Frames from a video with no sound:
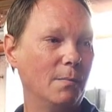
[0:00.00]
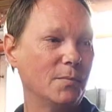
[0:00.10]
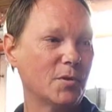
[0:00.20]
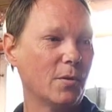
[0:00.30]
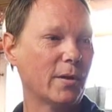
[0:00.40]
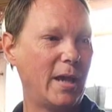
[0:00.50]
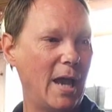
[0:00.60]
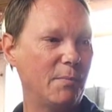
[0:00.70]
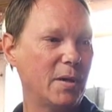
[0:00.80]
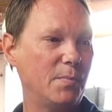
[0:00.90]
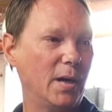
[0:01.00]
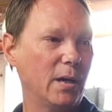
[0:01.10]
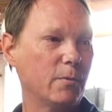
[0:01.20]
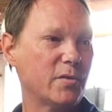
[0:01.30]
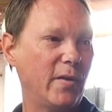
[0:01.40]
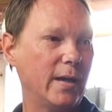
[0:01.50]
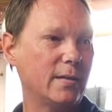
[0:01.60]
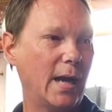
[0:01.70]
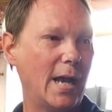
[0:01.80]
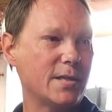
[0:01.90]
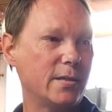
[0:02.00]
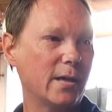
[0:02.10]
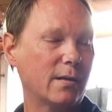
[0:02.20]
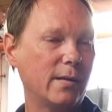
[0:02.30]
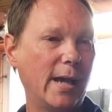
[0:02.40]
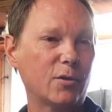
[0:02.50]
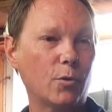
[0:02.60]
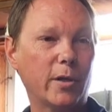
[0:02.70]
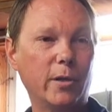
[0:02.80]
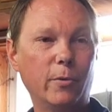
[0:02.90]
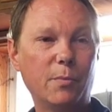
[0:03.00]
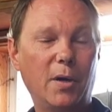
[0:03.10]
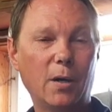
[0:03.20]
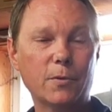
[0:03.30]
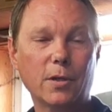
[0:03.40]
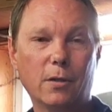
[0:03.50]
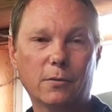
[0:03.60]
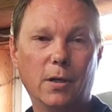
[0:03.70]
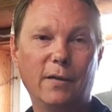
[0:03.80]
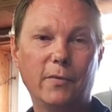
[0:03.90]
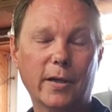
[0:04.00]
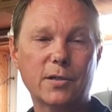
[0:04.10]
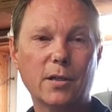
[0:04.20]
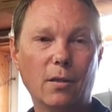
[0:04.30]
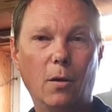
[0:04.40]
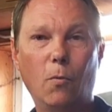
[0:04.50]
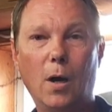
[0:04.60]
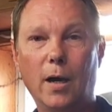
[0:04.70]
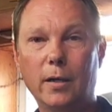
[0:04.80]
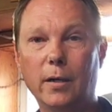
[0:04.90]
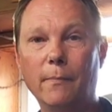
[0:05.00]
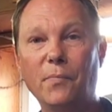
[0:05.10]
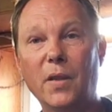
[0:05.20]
So the camping part was fantastic. The actual canoeing part was a little rough. Like I said, low water.